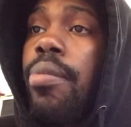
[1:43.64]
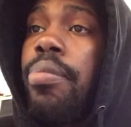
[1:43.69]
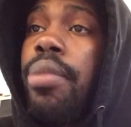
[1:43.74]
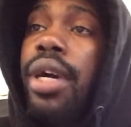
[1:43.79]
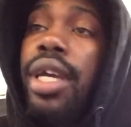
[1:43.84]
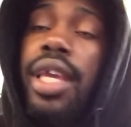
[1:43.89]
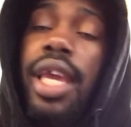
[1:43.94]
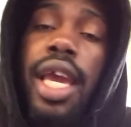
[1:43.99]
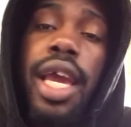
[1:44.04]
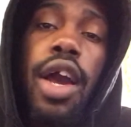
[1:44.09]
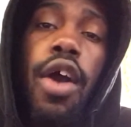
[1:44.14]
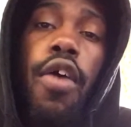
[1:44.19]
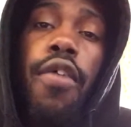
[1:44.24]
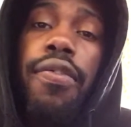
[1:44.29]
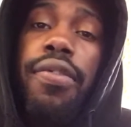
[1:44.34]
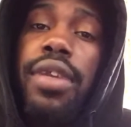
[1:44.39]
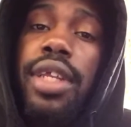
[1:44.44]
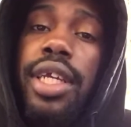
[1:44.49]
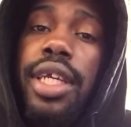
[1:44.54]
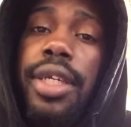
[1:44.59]
But yeah,
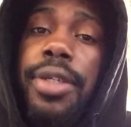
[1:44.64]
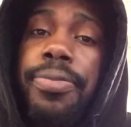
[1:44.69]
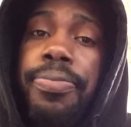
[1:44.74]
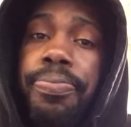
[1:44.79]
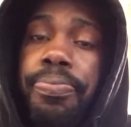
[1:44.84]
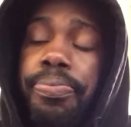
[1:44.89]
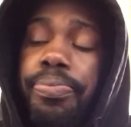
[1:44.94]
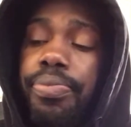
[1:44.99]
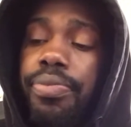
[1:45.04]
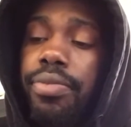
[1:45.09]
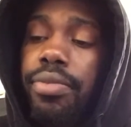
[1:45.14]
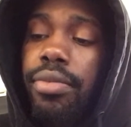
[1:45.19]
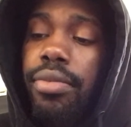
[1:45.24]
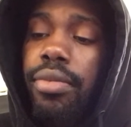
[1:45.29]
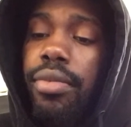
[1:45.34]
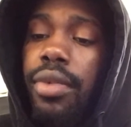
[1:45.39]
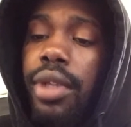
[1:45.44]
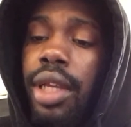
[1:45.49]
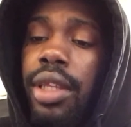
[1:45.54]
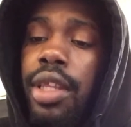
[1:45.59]
hopefully
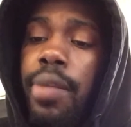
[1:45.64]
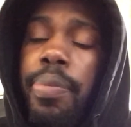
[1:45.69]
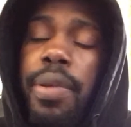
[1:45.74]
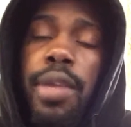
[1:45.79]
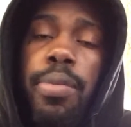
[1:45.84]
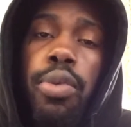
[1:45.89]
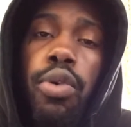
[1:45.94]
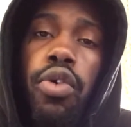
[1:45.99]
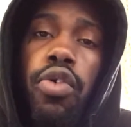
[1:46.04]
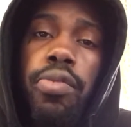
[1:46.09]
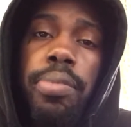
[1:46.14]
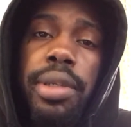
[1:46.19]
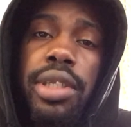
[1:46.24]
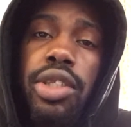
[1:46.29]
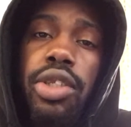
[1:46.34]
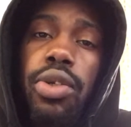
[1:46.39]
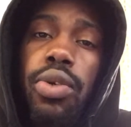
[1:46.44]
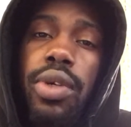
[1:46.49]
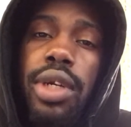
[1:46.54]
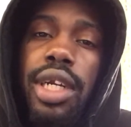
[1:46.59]
the people who've
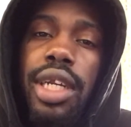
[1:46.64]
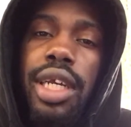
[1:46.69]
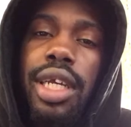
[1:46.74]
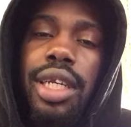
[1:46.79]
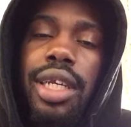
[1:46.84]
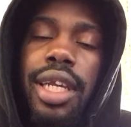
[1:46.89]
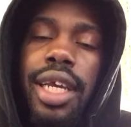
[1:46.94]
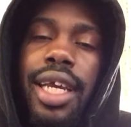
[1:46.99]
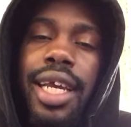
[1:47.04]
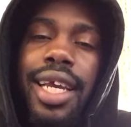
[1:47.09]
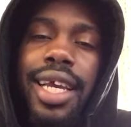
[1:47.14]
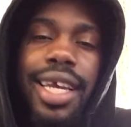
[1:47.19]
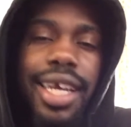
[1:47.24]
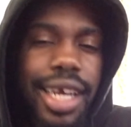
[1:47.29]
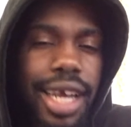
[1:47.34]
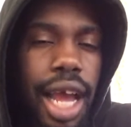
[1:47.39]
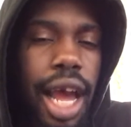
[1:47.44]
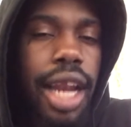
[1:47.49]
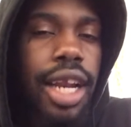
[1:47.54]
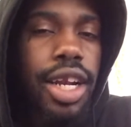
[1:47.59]
been tuning in
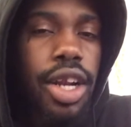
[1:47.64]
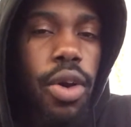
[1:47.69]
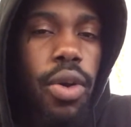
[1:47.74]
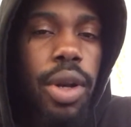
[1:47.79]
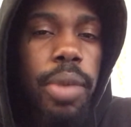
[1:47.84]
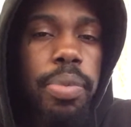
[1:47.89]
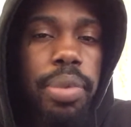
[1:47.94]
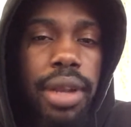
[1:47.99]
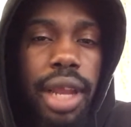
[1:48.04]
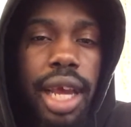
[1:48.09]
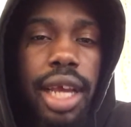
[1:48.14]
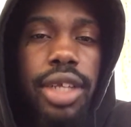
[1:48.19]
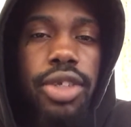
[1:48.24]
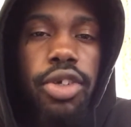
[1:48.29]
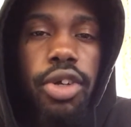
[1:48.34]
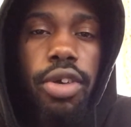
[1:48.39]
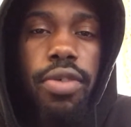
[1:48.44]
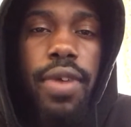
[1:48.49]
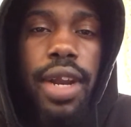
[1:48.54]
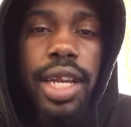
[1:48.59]
kind of know the pledge
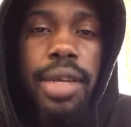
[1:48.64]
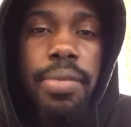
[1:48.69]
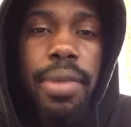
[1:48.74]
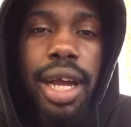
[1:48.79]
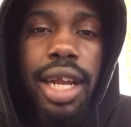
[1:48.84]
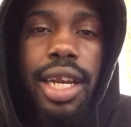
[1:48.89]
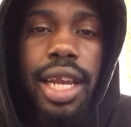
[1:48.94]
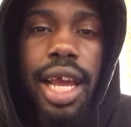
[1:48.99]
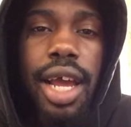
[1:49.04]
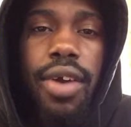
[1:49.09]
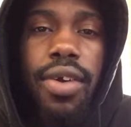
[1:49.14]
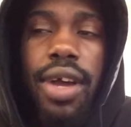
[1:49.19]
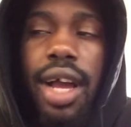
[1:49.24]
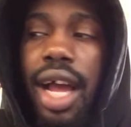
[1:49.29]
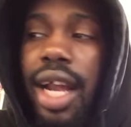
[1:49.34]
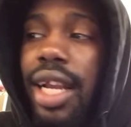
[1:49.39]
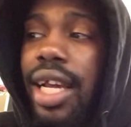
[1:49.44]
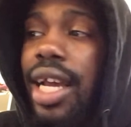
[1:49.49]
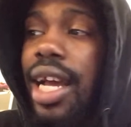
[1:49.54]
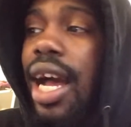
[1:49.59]
already by now,
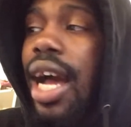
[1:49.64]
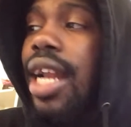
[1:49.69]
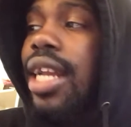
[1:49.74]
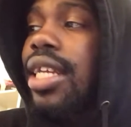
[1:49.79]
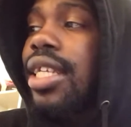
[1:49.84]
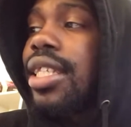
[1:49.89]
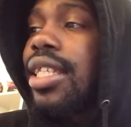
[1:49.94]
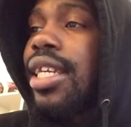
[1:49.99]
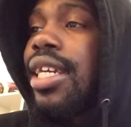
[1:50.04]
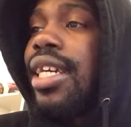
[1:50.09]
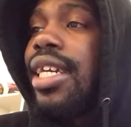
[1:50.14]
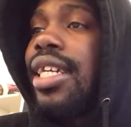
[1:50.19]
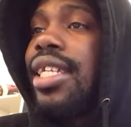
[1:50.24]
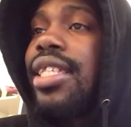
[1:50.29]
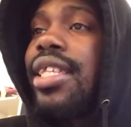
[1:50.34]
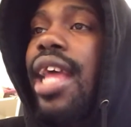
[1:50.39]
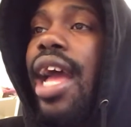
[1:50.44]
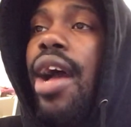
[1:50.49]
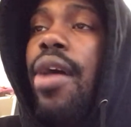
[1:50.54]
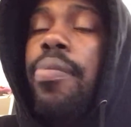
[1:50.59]
kind of got it
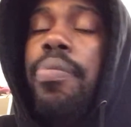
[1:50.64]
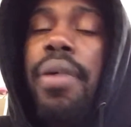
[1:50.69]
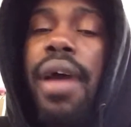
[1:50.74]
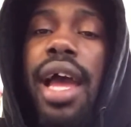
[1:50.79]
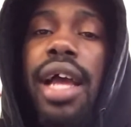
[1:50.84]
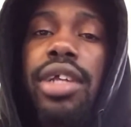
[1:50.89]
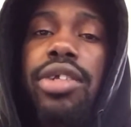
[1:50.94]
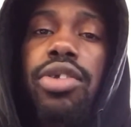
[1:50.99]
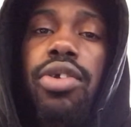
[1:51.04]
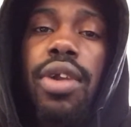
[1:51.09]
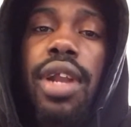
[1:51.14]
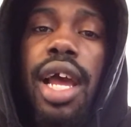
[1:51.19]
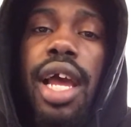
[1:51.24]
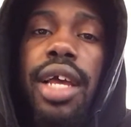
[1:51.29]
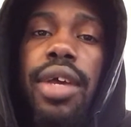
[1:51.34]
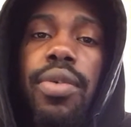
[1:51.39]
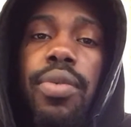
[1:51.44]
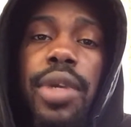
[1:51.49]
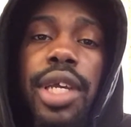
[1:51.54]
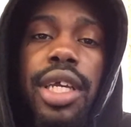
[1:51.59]
down pat so
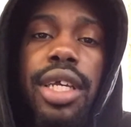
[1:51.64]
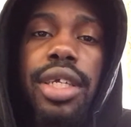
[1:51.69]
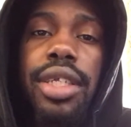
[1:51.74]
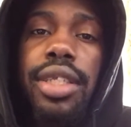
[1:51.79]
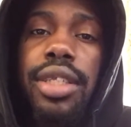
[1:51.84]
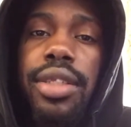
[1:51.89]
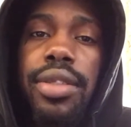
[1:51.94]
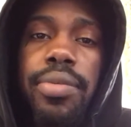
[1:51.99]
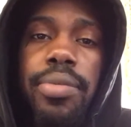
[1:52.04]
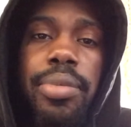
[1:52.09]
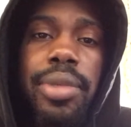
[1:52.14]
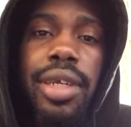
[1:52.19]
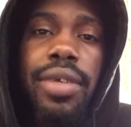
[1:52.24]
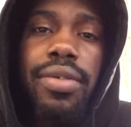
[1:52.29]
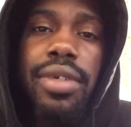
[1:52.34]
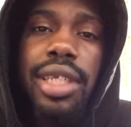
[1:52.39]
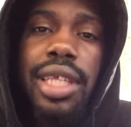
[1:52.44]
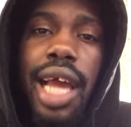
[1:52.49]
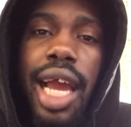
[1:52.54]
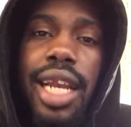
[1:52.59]
that we could be
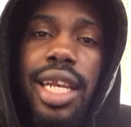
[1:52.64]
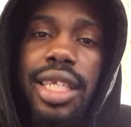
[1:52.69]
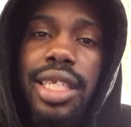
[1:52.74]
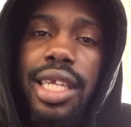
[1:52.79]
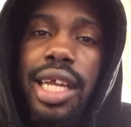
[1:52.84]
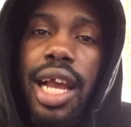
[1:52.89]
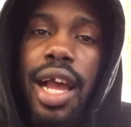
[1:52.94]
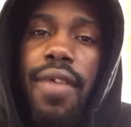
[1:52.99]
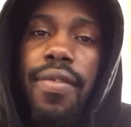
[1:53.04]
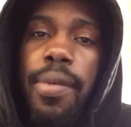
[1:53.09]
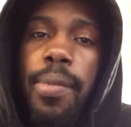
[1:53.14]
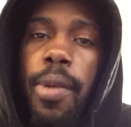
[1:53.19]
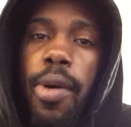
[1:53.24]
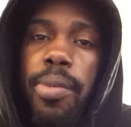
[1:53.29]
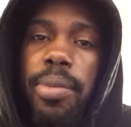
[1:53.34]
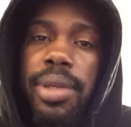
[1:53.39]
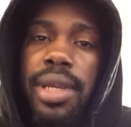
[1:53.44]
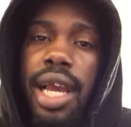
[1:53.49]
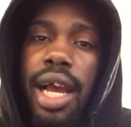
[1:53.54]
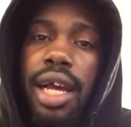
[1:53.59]
reciting this together. I'm
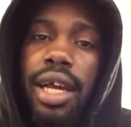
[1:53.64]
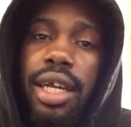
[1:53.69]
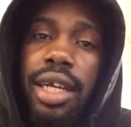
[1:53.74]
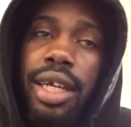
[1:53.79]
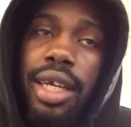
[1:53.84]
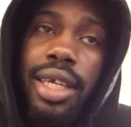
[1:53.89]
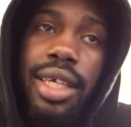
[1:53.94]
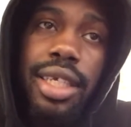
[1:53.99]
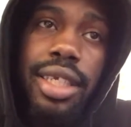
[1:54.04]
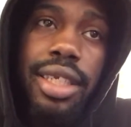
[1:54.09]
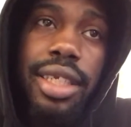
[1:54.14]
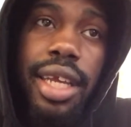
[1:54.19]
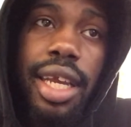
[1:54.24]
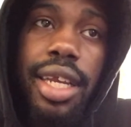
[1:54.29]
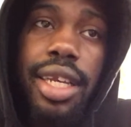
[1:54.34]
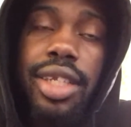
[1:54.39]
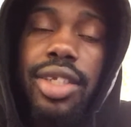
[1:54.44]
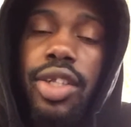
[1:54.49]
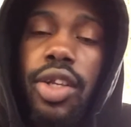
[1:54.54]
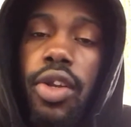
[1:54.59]
hoping y'all
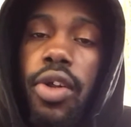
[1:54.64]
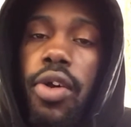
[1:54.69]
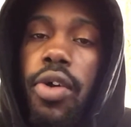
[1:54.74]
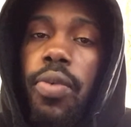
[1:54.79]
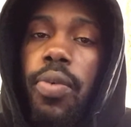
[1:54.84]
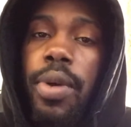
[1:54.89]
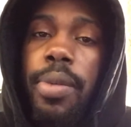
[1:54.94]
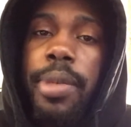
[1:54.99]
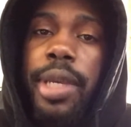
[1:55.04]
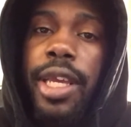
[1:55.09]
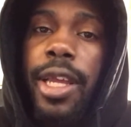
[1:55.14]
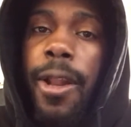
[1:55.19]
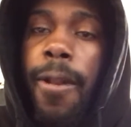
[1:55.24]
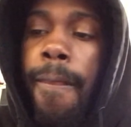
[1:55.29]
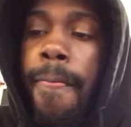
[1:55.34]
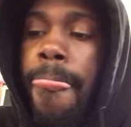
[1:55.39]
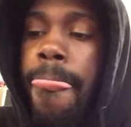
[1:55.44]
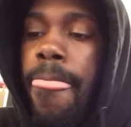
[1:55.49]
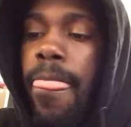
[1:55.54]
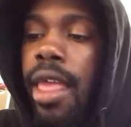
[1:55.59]
saying this along with me.
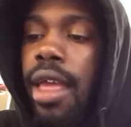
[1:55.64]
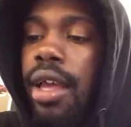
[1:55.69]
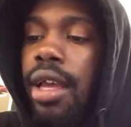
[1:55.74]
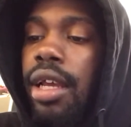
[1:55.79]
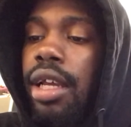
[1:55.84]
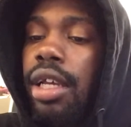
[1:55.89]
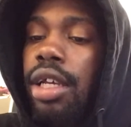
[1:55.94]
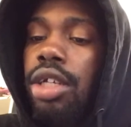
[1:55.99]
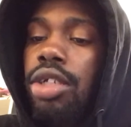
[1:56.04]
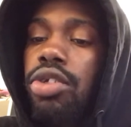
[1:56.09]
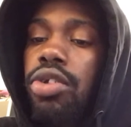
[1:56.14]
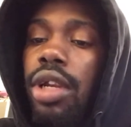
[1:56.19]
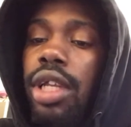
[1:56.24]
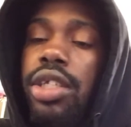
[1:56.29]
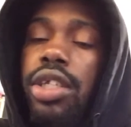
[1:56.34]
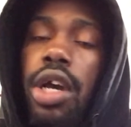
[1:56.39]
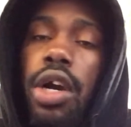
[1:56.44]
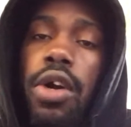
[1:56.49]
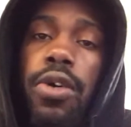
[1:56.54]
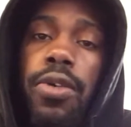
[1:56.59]
So
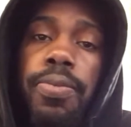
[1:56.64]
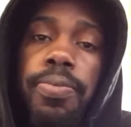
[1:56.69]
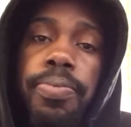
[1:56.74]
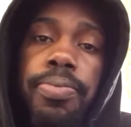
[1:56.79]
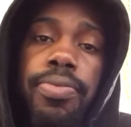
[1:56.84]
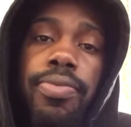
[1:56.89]
let's go.